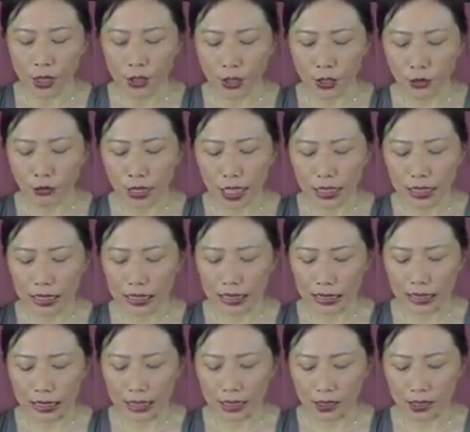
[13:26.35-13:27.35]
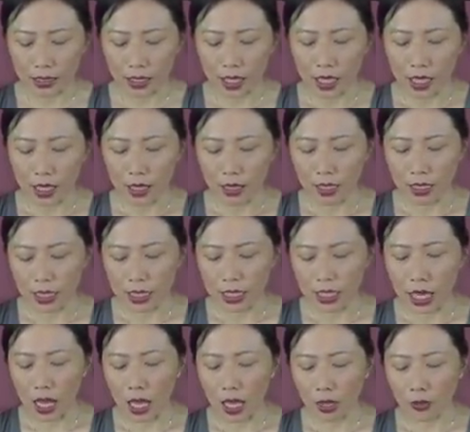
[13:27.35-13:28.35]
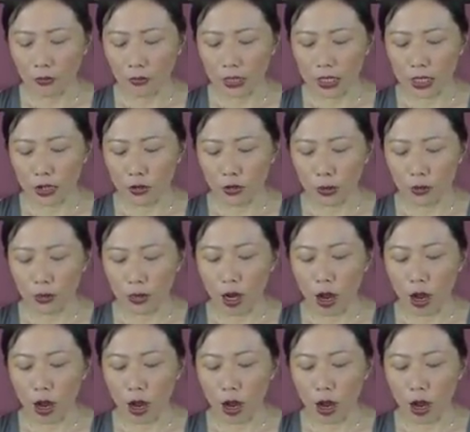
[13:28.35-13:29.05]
Theoretically, this IV drip